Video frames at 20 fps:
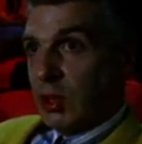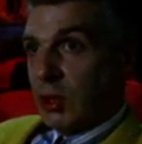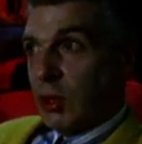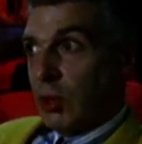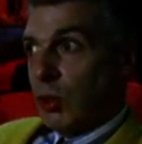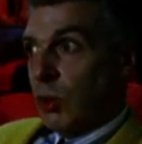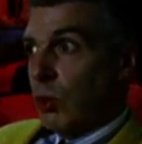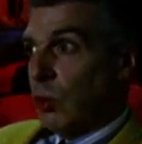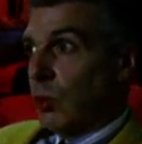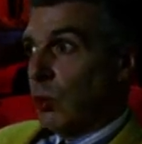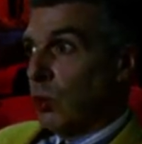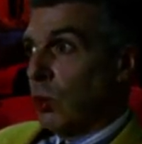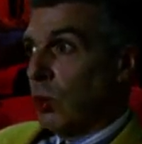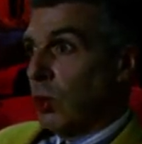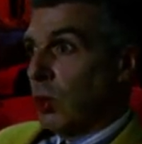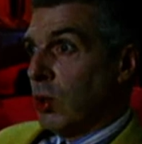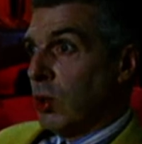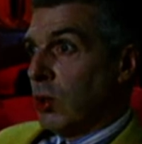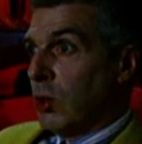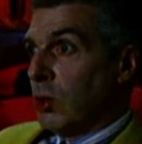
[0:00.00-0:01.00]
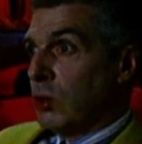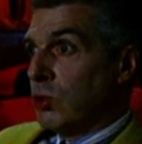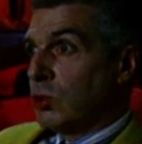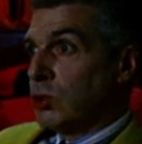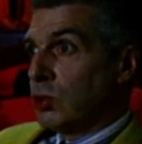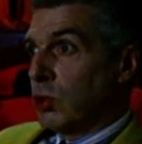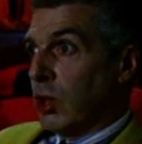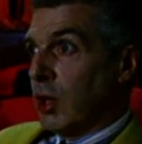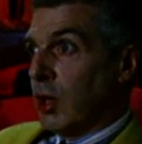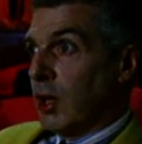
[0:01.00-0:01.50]
who
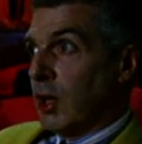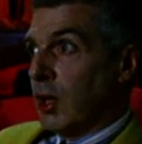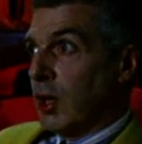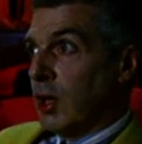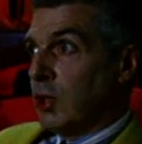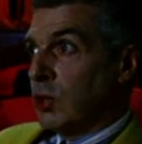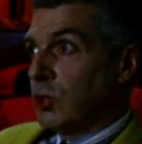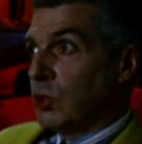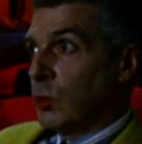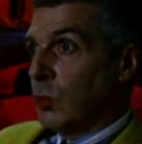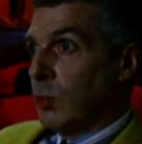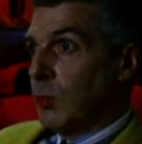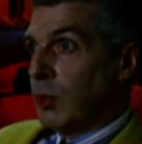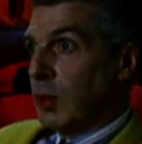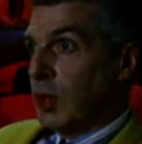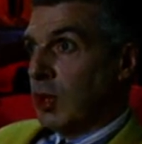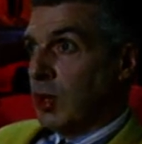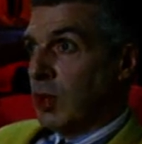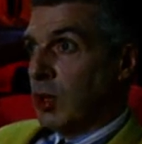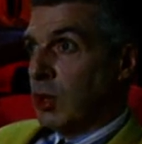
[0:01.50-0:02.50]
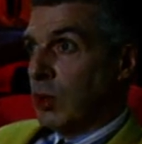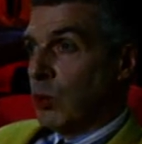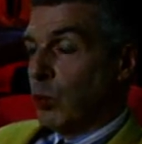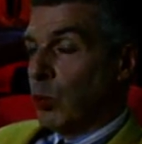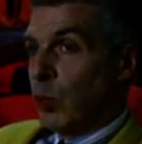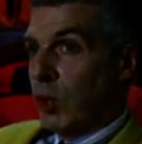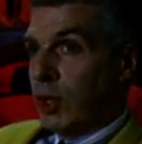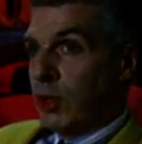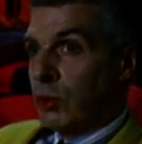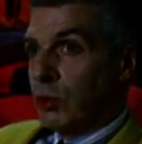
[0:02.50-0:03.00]
try to appear
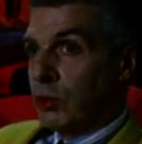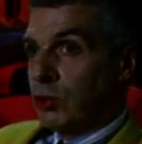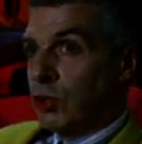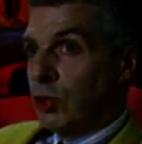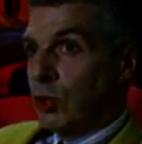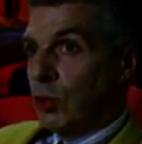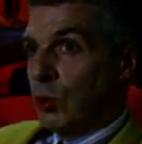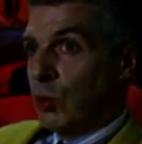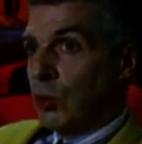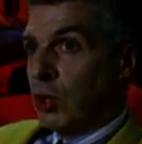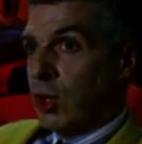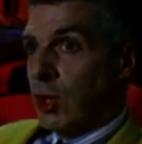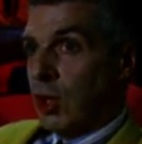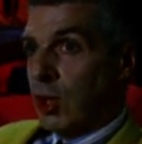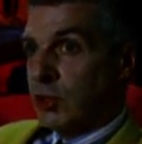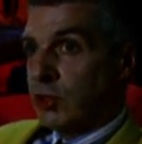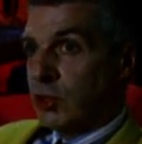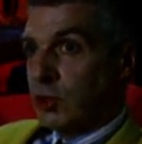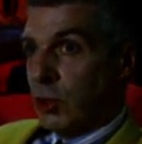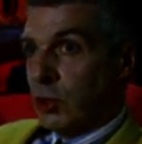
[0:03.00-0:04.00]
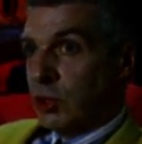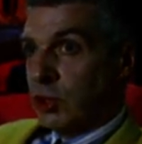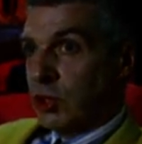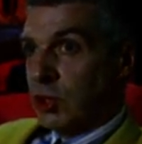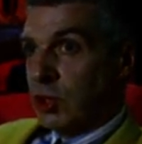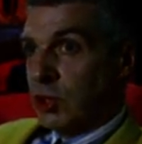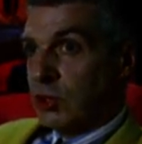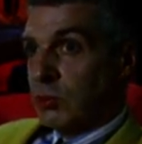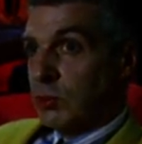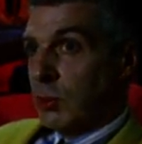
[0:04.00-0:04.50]
one or two class
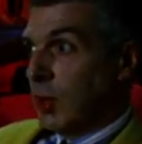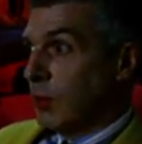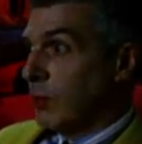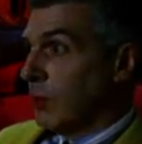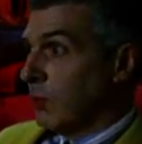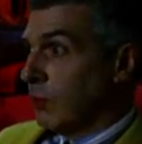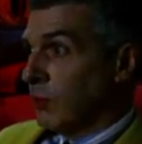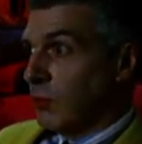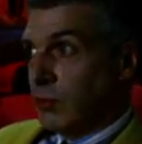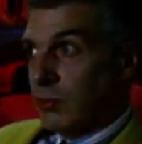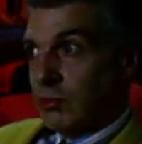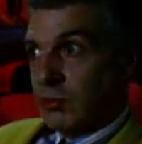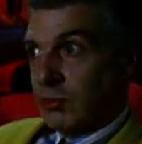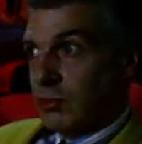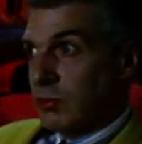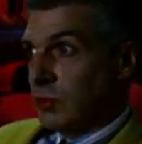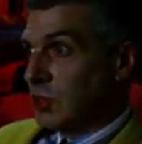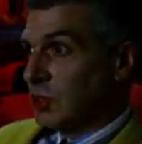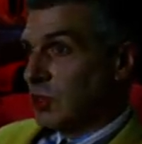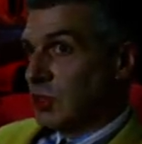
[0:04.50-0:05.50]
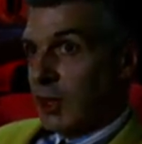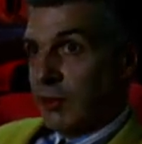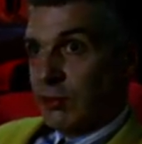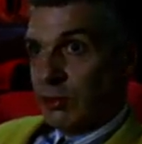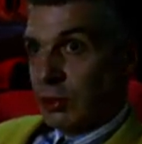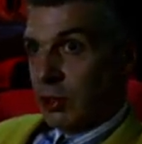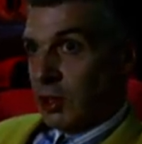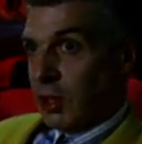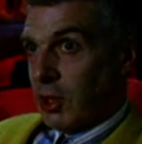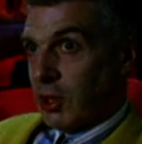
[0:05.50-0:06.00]
notches, maybe even
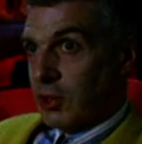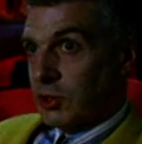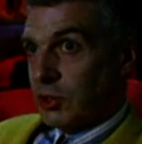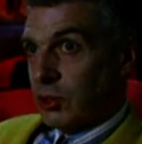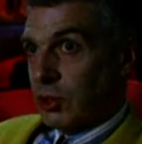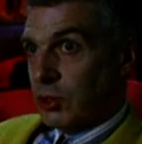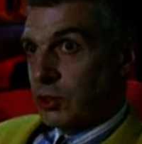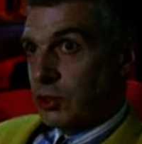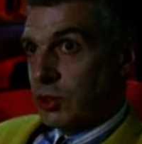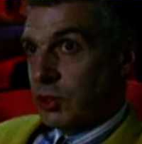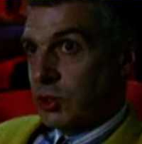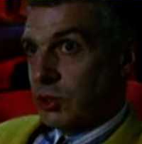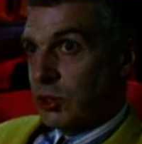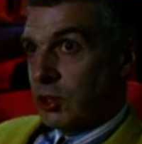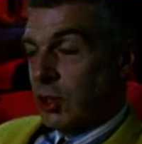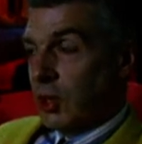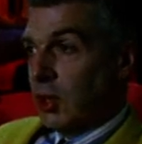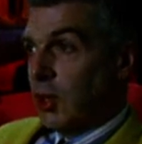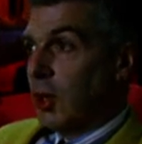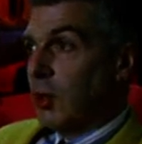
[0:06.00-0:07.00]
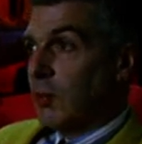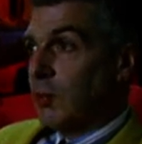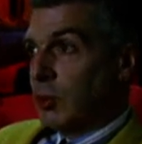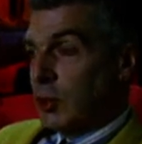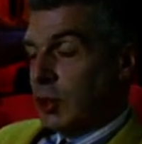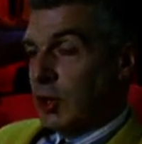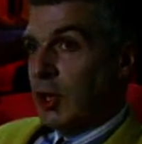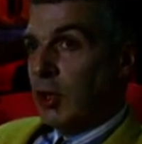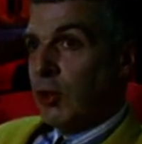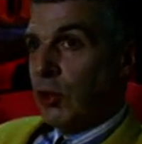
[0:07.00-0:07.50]
several class notches,
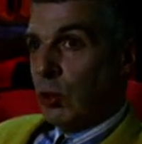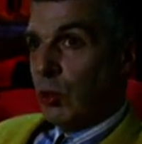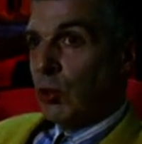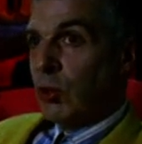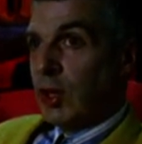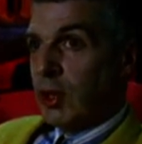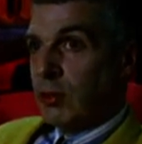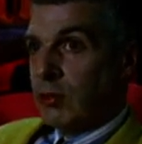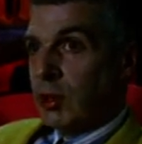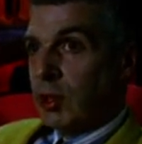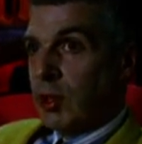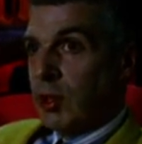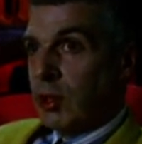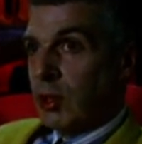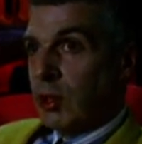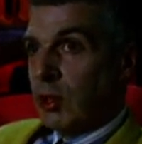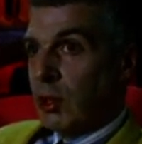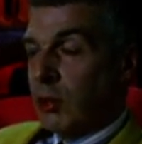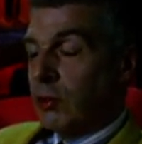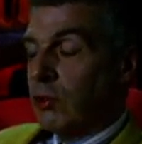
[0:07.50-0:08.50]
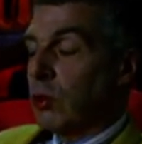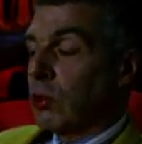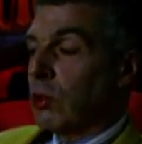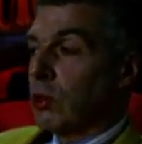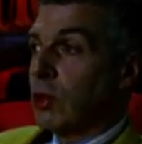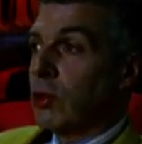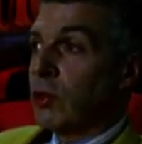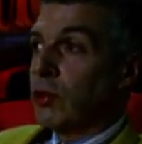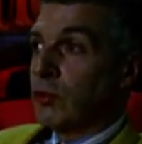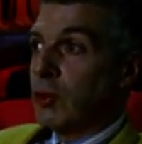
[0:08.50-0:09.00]
beneath who they really are. You've got a
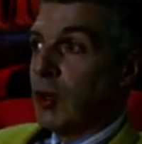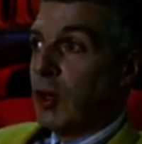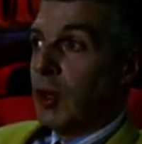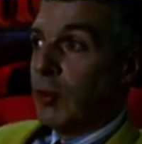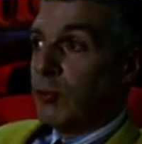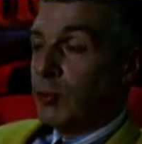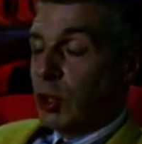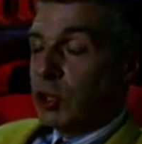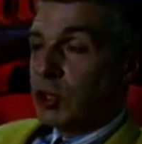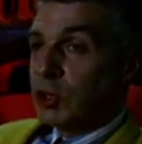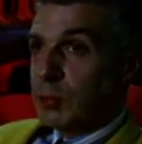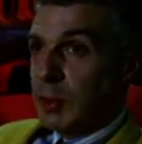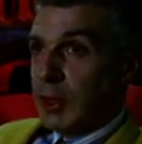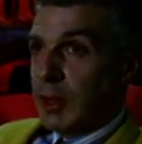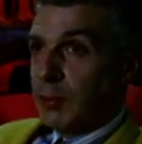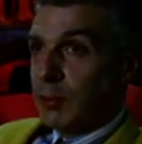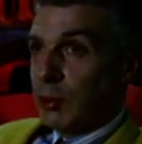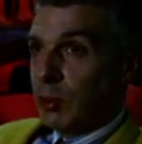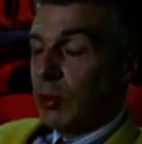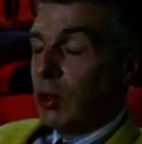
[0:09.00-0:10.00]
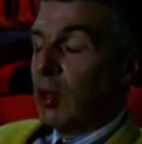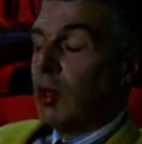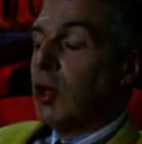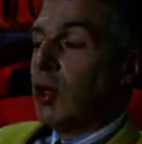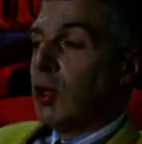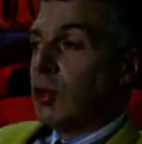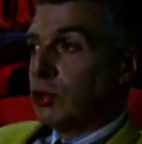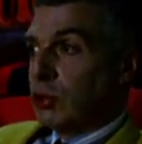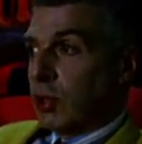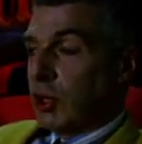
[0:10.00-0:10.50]
lot of posh people
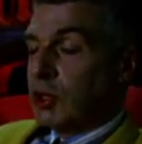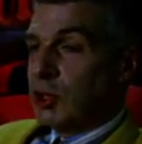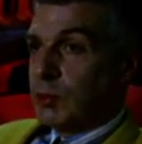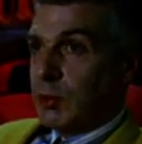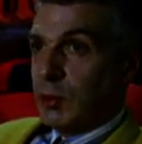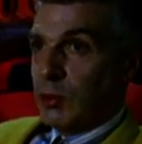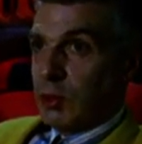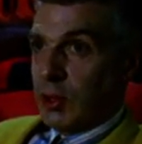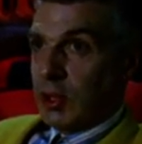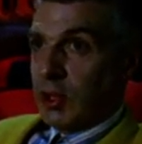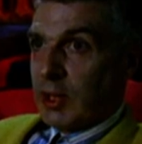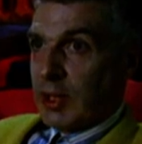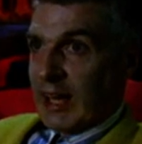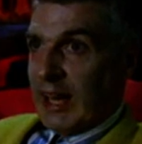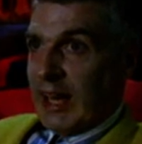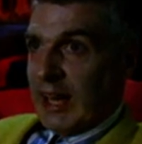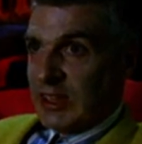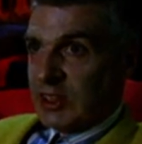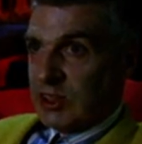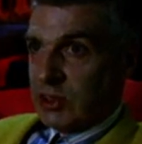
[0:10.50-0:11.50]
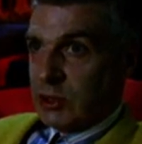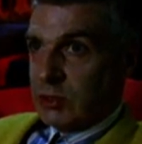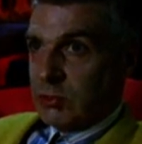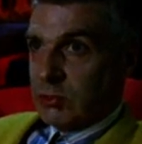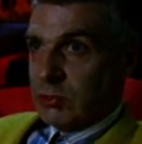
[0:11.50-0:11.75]
trying to be working class,